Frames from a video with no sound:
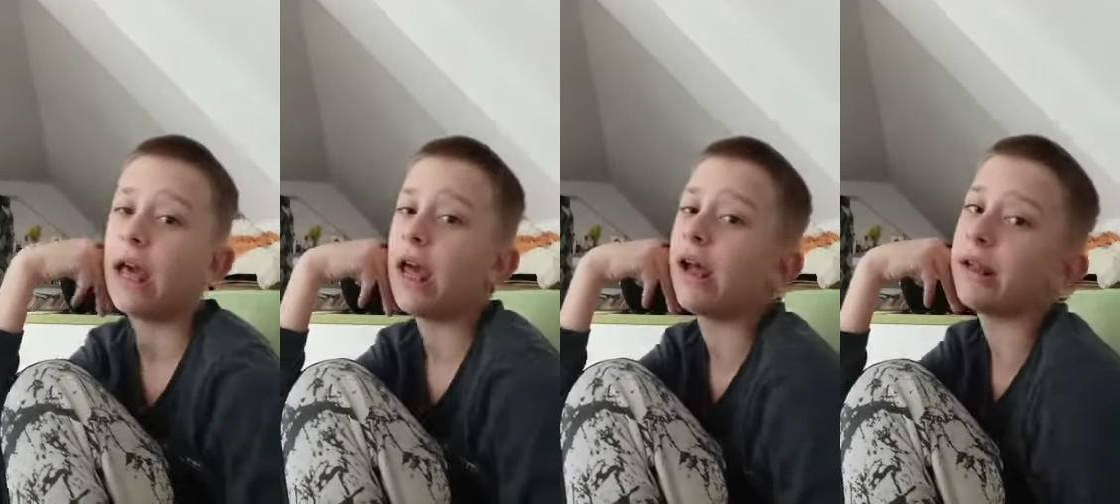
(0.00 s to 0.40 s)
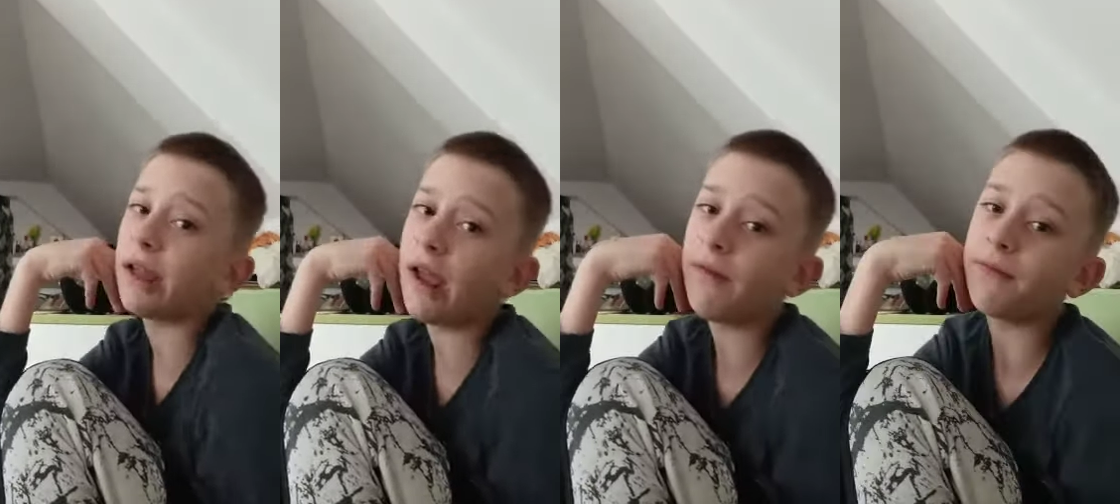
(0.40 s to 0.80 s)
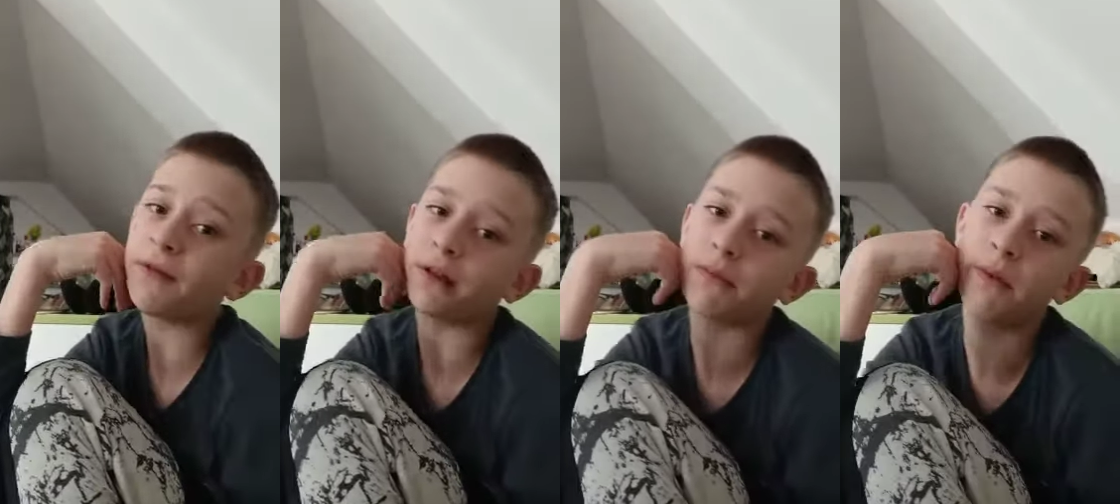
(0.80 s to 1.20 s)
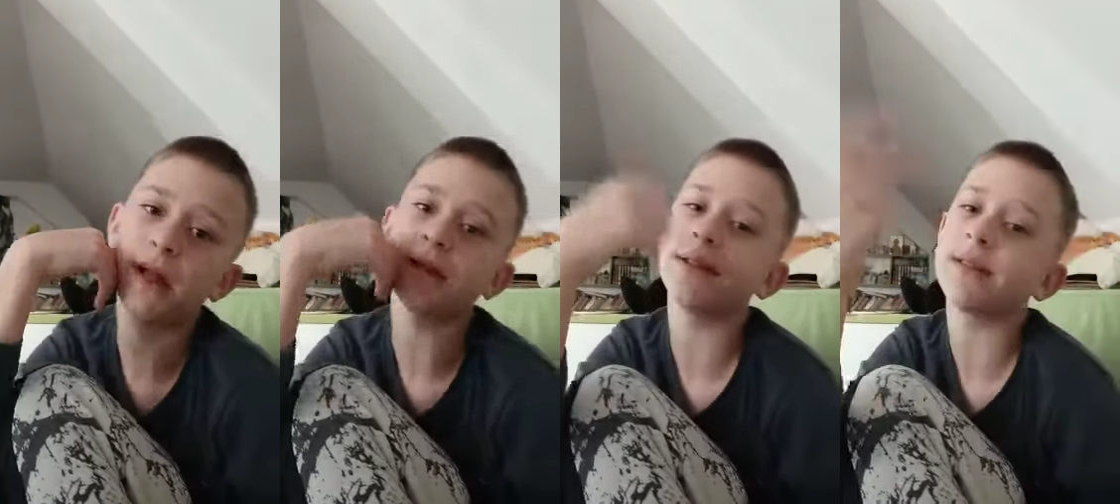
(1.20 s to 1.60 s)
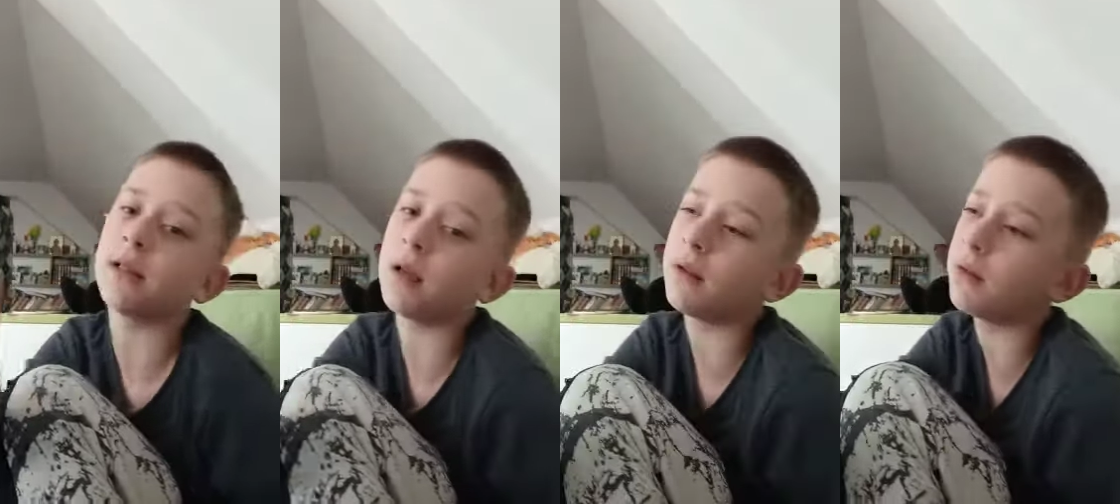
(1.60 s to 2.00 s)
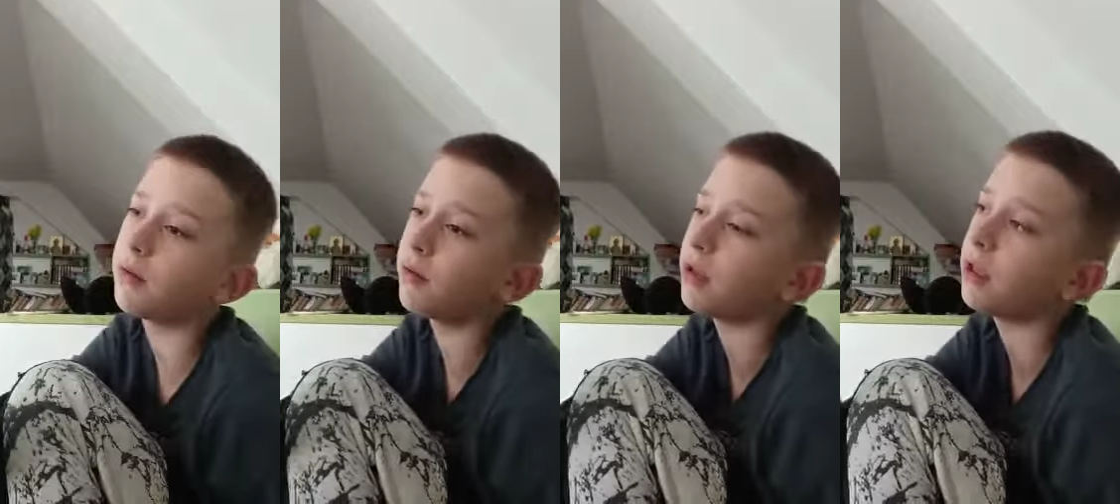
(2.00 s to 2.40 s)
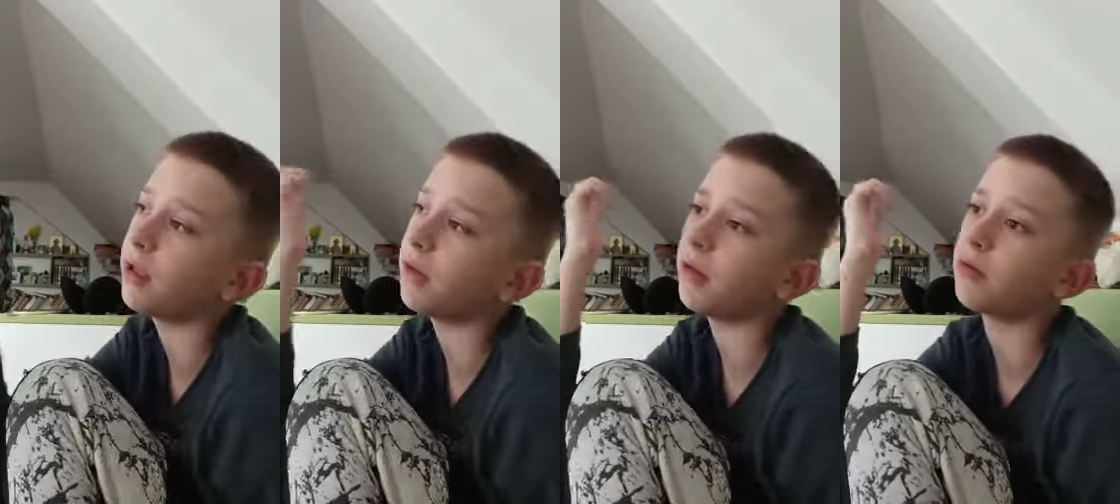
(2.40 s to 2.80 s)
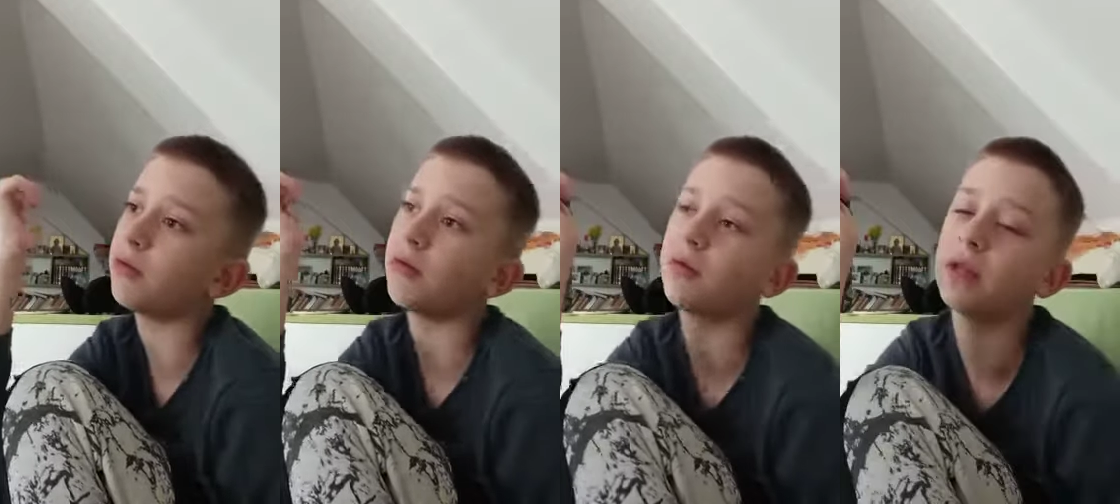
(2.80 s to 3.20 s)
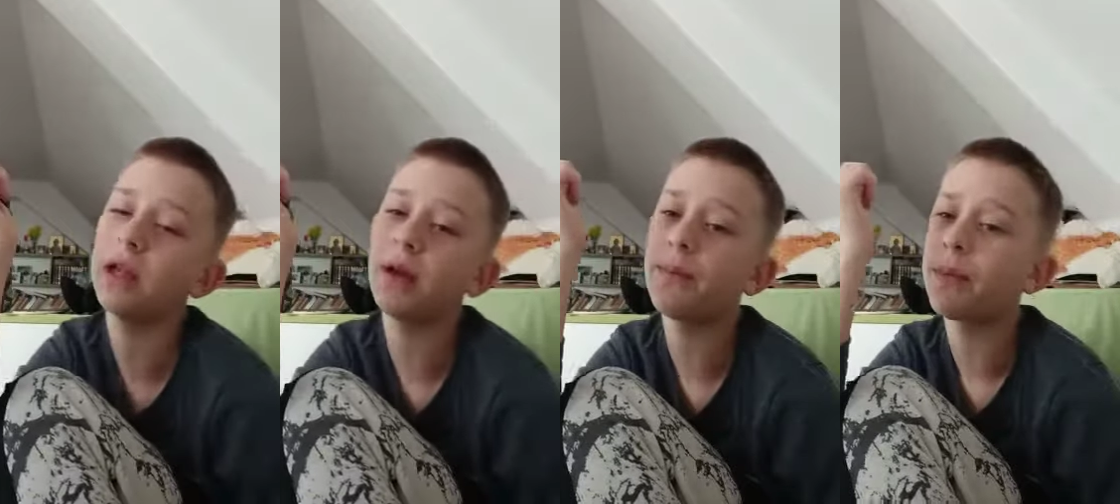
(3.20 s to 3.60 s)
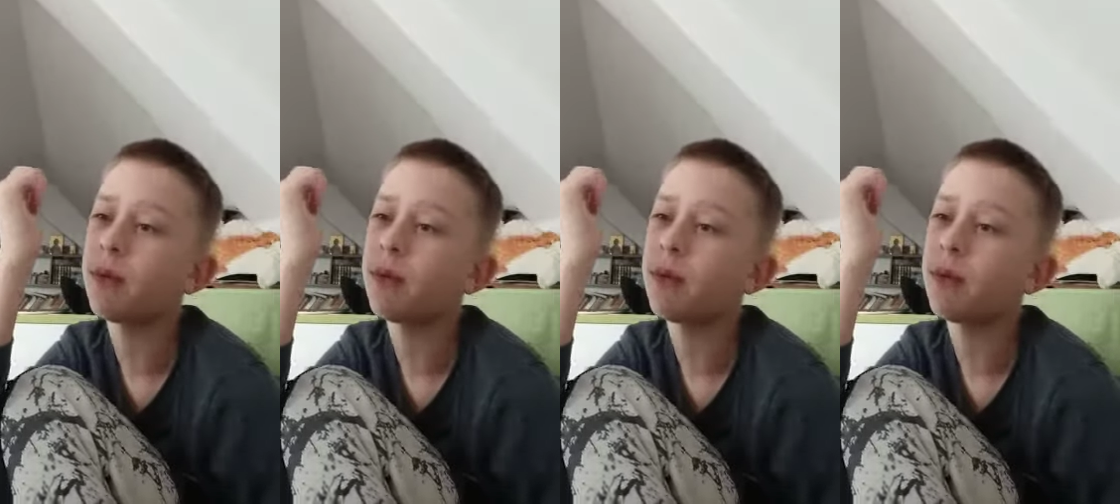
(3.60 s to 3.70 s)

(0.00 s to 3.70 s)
And after Ben said to, he, to the